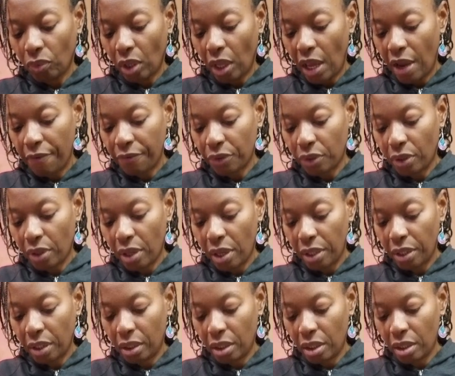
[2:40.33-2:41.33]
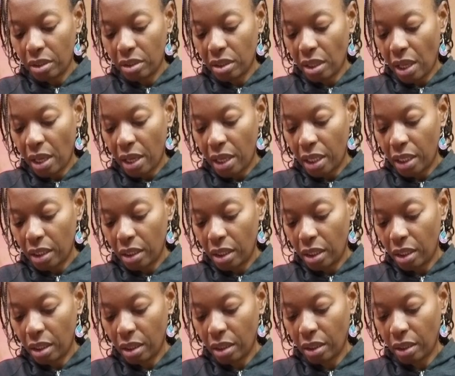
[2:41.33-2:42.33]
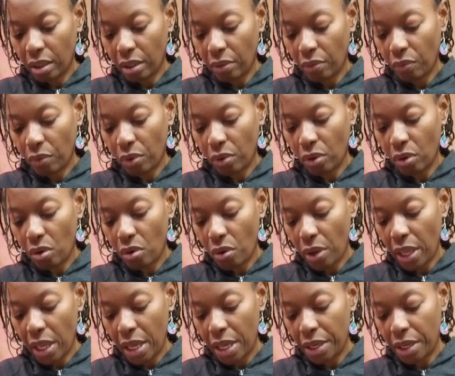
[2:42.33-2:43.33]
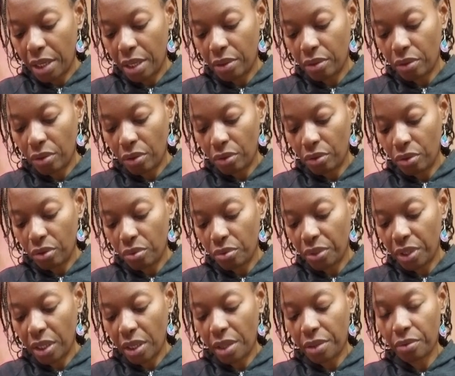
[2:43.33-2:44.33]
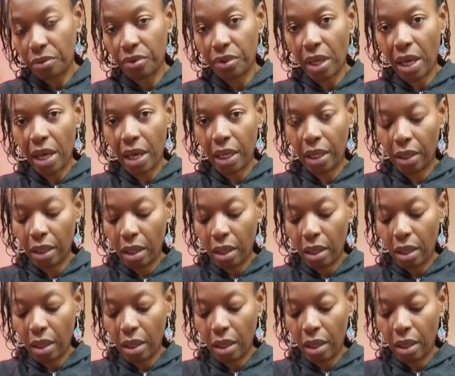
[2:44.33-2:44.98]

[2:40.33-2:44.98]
after cutting this side, we'll go ahead and do the other side.